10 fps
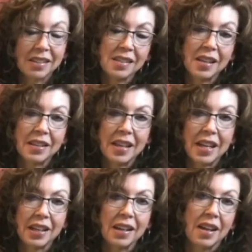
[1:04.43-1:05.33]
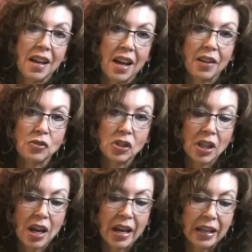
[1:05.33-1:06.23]
Sunday of
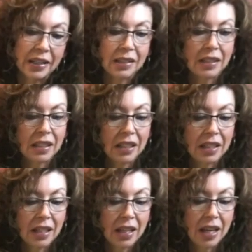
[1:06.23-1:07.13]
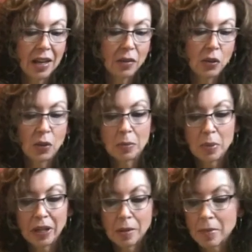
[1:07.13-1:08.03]
July. You can
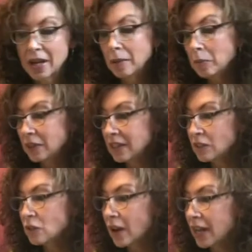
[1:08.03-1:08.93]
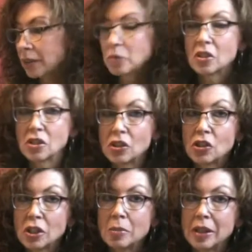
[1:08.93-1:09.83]
pick them up, but these are items that you
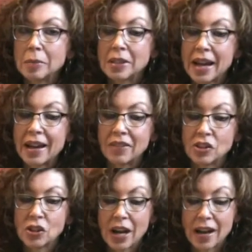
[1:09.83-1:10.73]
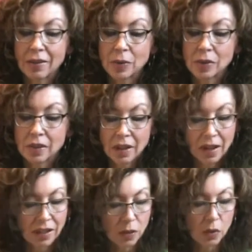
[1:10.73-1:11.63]
should be able to have at your house.
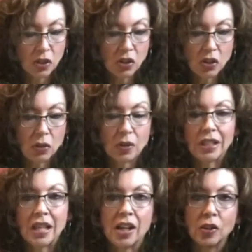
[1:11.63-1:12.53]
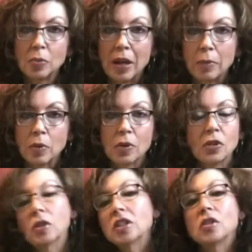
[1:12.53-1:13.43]
So we're just using colored paper.
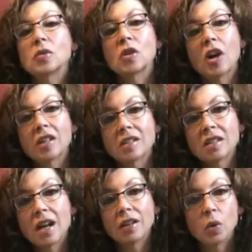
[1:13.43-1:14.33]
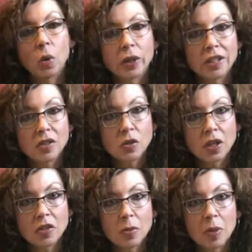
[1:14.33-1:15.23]
You can use cardstock or
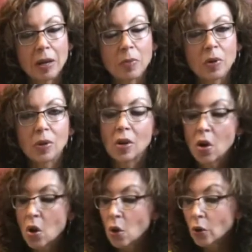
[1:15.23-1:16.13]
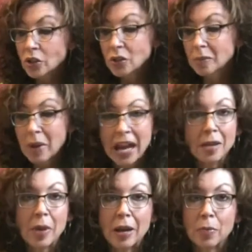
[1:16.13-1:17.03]
construction paper, or you can paint
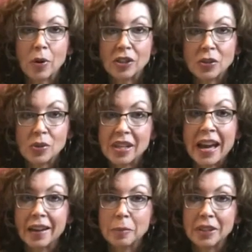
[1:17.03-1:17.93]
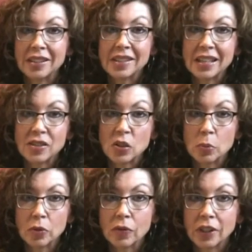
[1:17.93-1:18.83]
paper and use that because that's
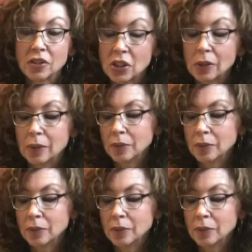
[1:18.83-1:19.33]
super fun too.